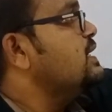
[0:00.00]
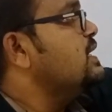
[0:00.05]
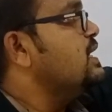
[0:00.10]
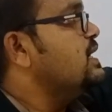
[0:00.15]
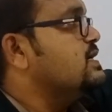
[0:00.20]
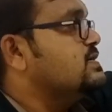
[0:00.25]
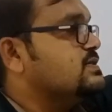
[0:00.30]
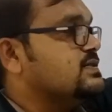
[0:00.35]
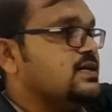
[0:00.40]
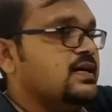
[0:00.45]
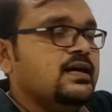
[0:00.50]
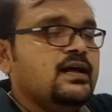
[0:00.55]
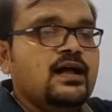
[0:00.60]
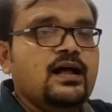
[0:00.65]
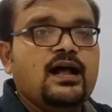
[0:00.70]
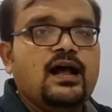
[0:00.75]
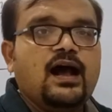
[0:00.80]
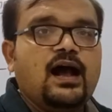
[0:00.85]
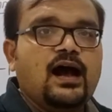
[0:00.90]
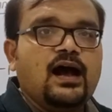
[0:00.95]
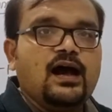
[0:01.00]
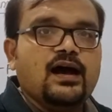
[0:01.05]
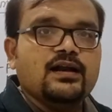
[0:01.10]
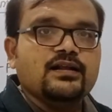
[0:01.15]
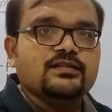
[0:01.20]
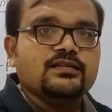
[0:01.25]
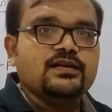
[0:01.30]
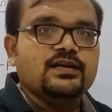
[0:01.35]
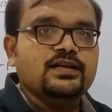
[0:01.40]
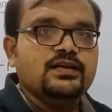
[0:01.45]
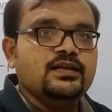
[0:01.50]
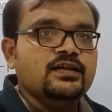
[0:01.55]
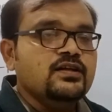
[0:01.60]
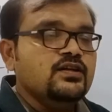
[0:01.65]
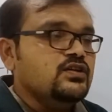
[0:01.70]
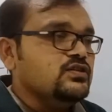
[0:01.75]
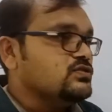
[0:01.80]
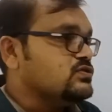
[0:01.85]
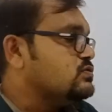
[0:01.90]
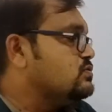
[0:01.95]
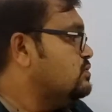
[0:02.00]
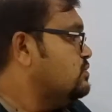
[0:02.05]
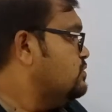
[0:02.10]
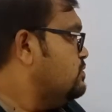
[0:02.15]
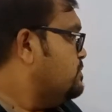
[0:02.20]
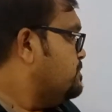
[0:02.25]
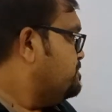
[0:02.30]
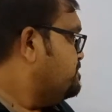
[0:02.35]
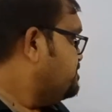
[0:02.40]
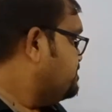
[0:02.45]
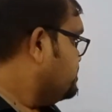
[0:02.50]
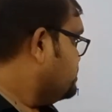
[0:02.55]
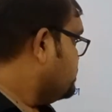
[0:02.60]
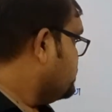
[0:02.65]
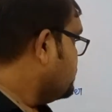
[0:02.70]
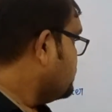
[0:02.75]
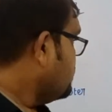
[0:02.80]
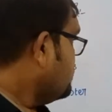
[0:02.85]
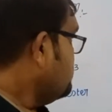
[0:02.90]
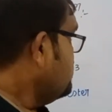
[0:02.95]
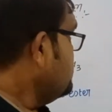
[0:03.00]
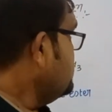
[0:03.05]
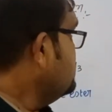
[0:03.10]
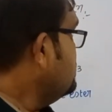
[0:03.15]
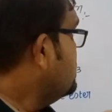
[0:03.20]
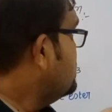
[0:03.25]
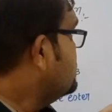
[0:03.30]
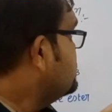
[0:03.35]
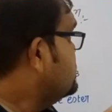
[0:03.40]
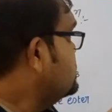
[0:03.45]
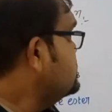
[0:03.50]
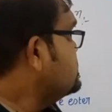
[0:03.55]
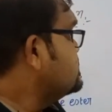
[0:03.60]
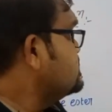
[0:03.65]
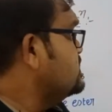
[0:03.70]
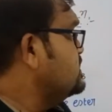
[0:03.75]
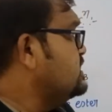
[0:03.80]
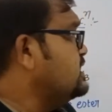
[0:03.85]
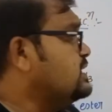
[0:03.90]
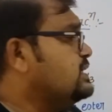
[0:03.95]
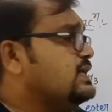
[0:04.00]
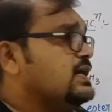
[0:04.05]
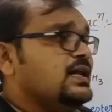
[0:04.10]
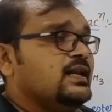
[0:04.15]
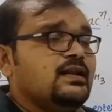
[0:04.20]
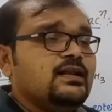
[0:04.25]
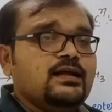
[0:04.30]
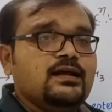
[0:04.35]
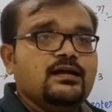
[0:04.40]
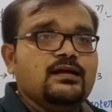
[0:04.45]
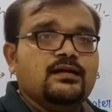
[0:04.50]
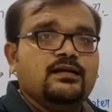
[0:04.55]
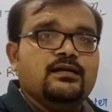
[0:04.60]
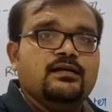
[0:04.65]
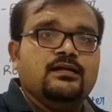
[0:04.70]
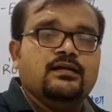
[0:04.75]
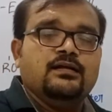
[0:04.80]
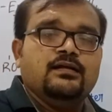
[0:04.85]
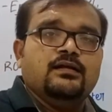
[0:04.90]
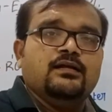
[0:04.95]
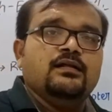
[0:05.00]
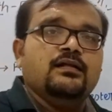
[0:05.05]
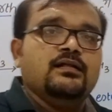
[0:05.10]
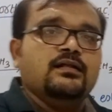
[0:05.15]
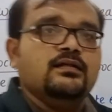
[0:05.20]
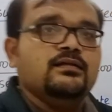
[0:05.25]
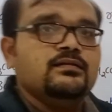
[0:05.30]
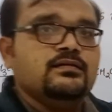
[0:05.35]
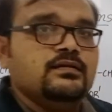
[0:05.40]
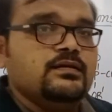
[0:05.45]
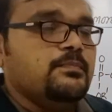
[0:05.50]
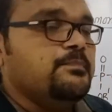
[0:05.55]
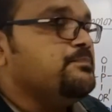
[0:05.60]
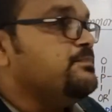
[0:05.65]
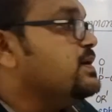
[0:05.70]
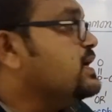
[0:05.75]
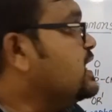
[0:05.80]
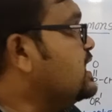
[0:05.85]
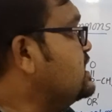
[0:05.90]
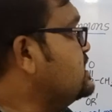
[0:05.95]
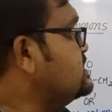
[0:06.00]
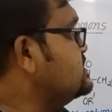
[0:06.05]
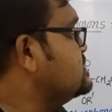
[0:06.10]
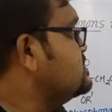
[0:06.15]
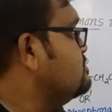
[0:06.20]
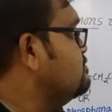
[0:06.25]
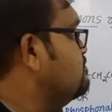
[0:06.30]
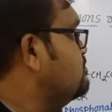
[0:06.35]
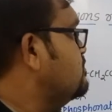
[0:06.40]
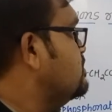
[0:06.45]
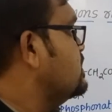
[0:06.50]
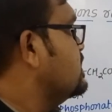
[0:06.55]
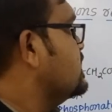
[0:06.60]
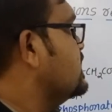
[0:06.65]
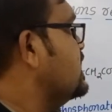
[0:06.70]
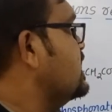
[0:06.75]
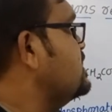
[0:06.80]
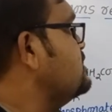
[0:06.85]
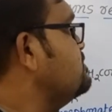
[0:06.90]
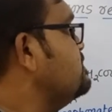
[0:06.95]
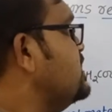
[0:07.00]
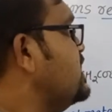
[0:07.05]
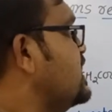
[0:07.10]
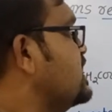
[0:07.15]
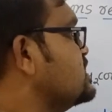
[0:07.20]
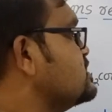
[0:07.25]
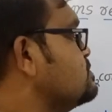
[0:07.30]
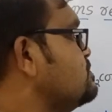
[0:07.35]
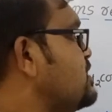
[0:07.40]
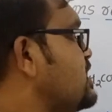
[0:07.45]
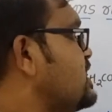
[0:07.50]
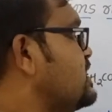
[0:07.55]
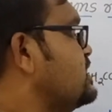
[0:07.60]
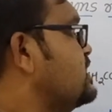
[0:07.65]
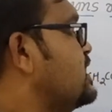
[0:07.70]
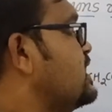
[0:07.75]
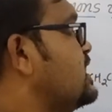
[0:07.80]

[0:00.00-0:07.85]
as a R3. So this detailed mechanism can be explained